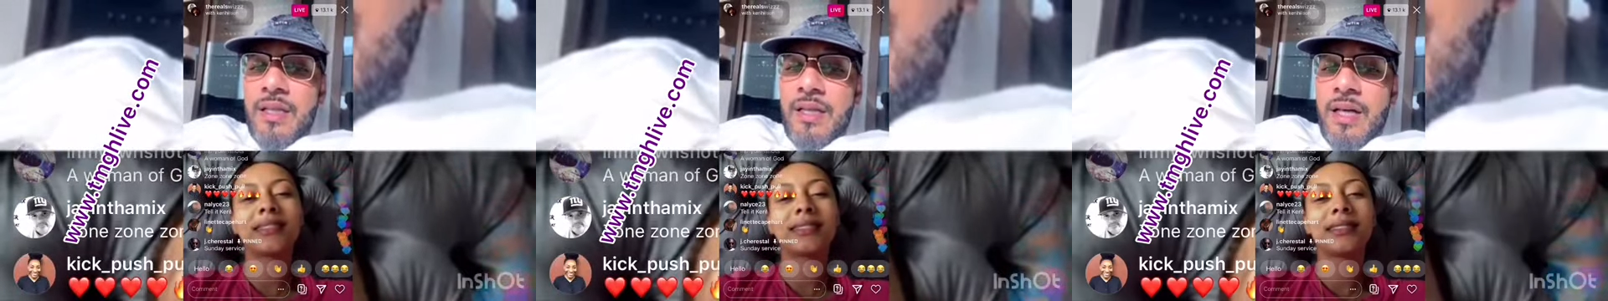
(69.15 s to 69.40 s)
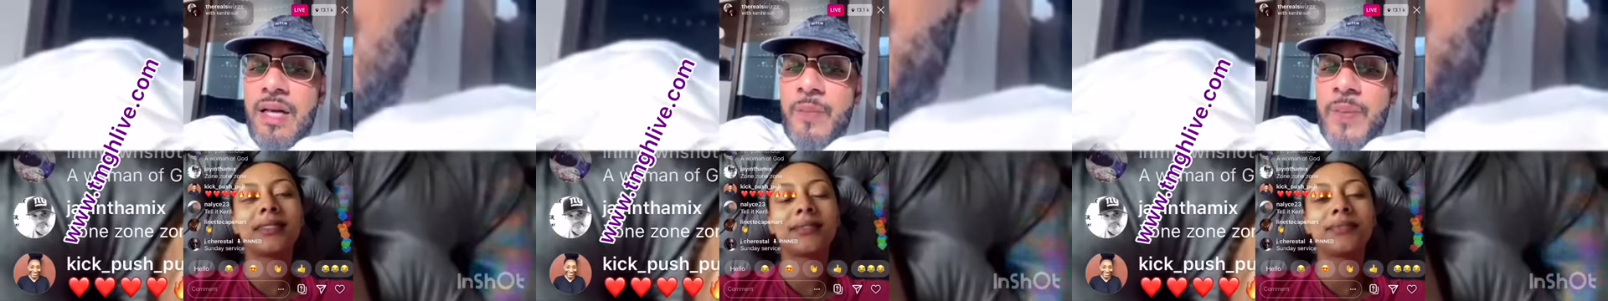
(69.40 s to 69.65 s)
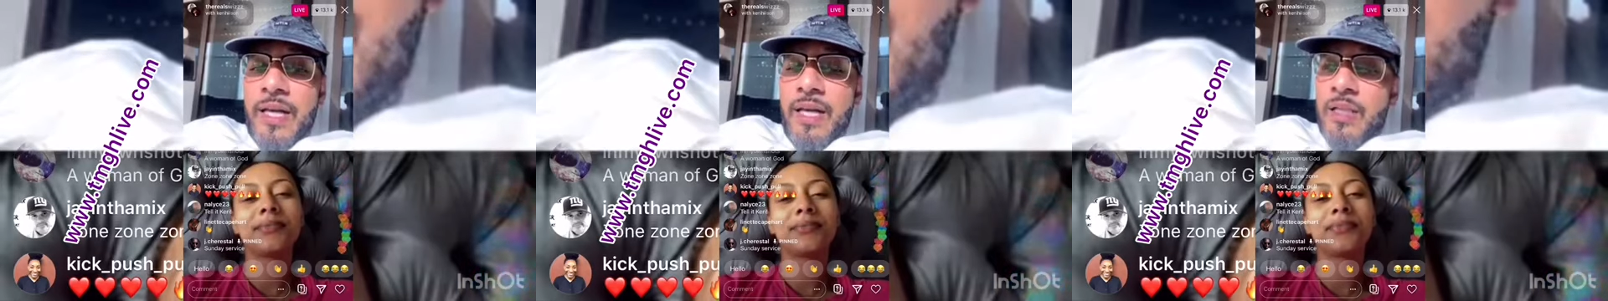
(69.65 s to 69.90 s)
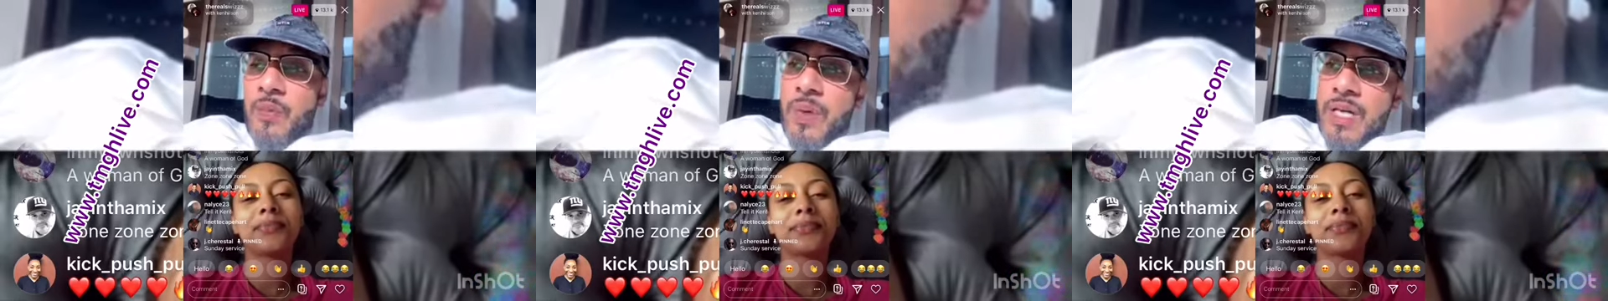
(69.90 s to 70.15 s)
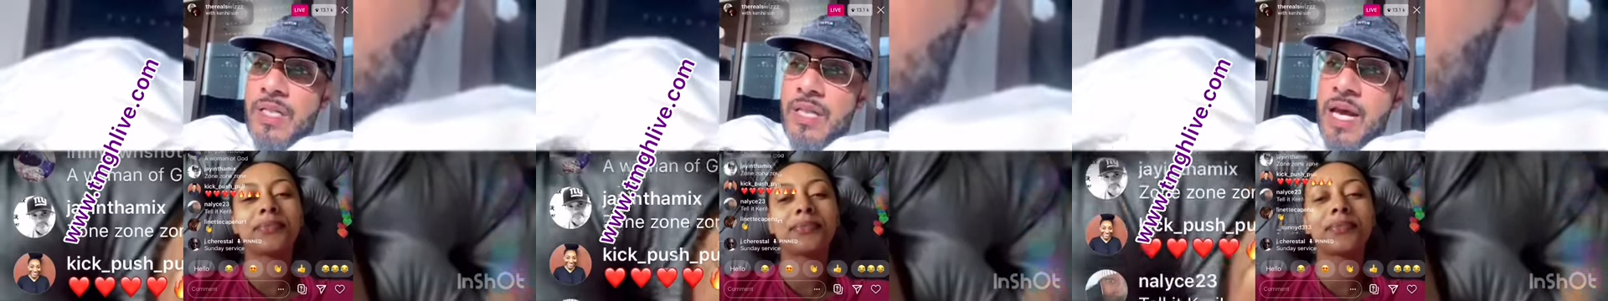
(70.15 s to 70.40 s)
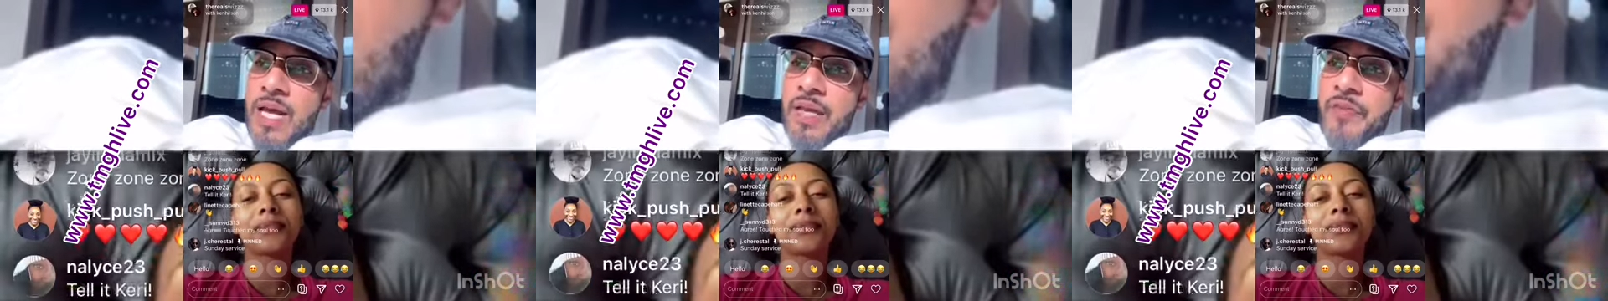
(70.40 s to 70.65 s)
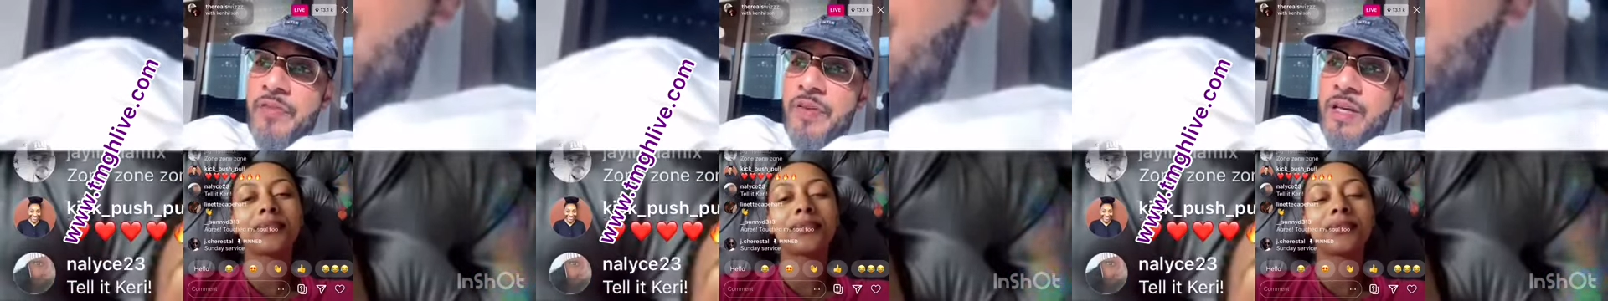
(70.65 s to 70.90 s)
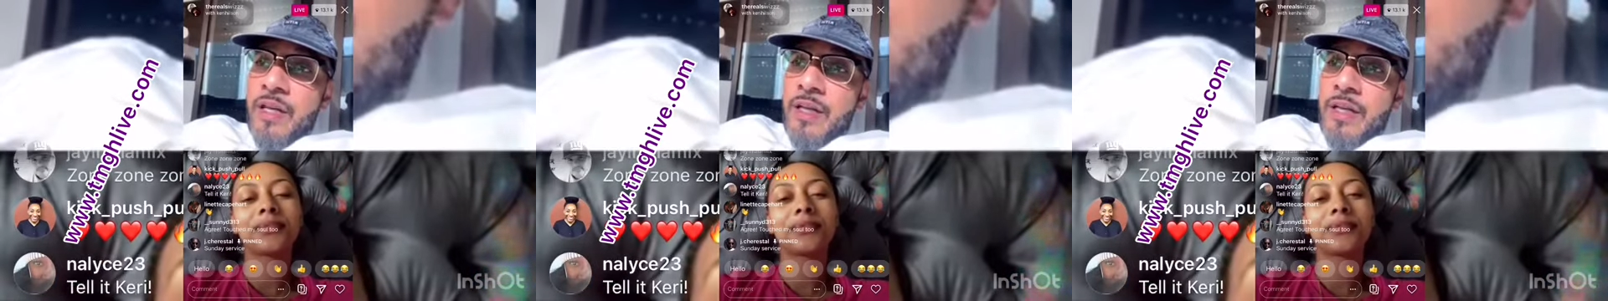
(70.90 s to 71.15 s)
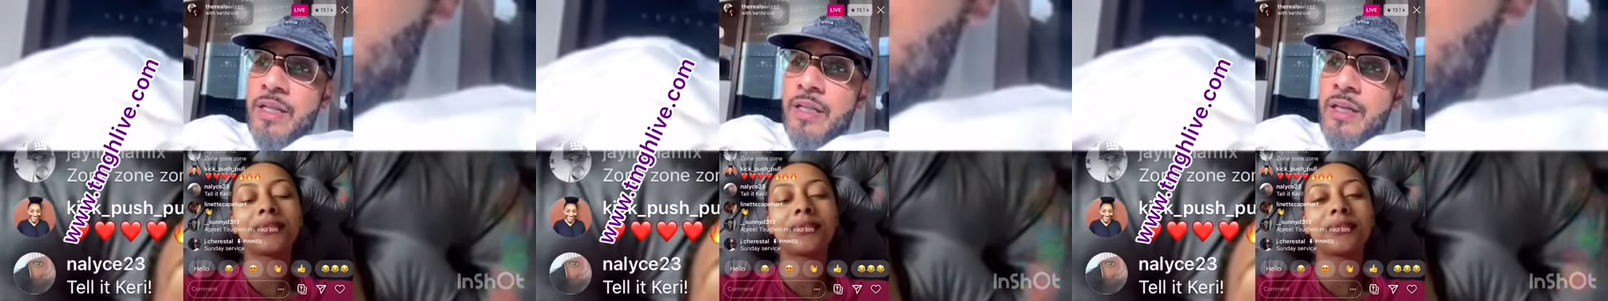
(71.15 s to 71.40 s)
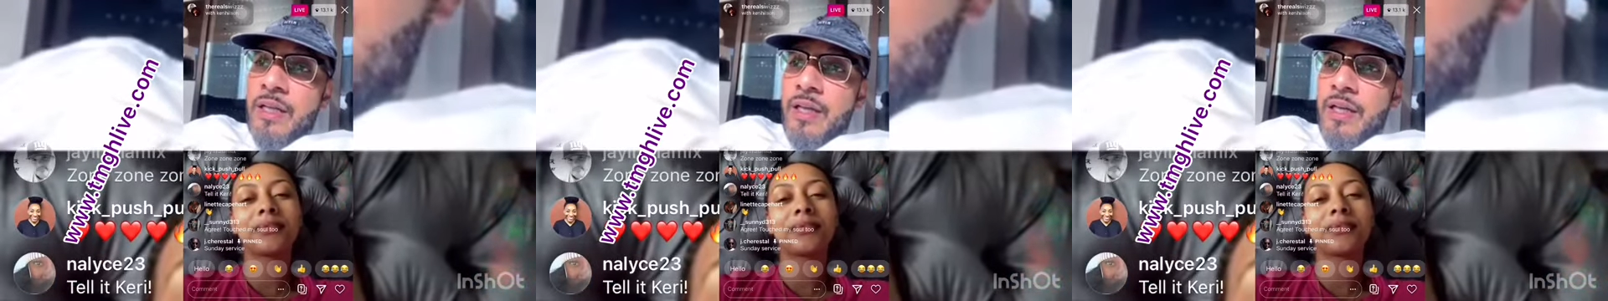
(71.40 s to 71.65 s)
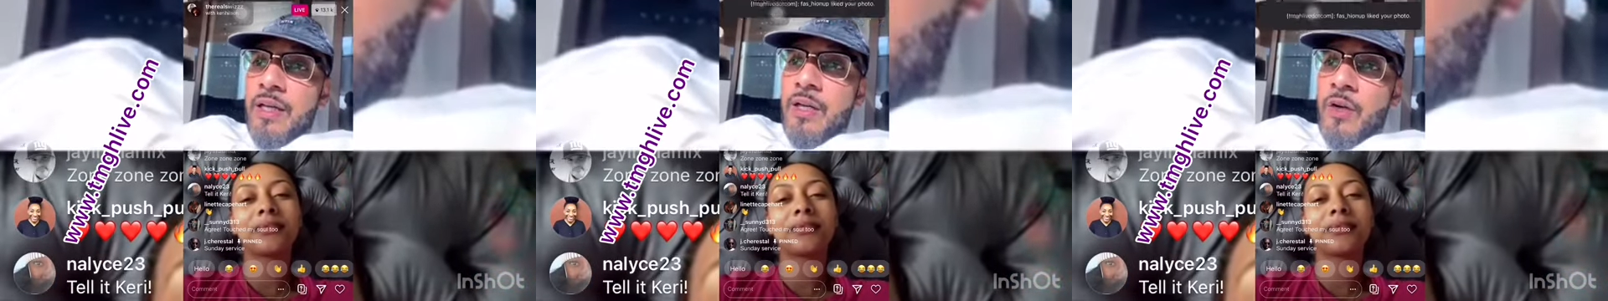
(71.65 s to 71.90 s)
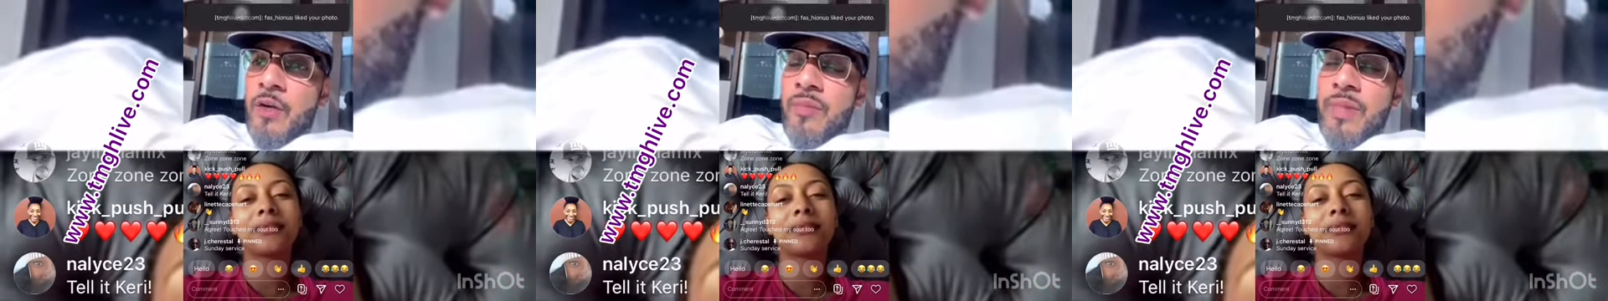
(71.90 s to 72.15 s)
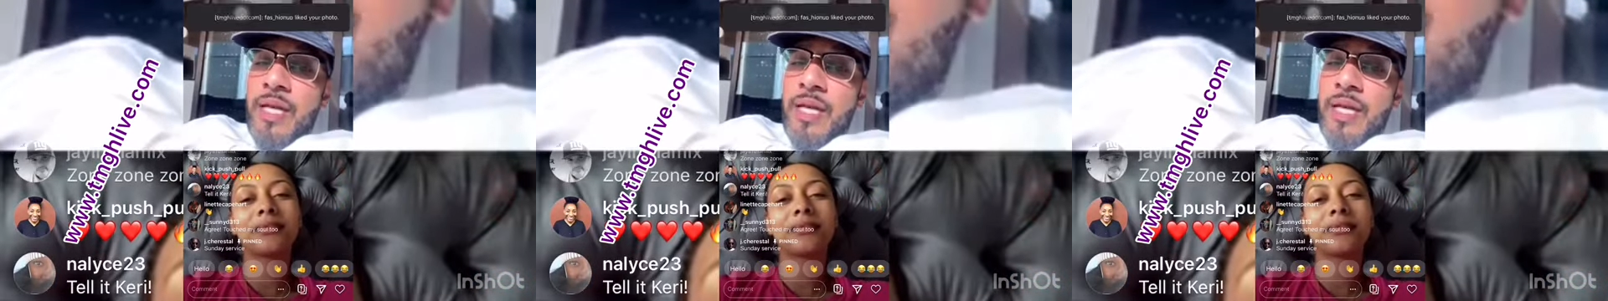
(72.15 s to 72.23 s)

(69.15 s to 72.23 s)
Speaker 1: up here expressing how they feel. And, you know, me and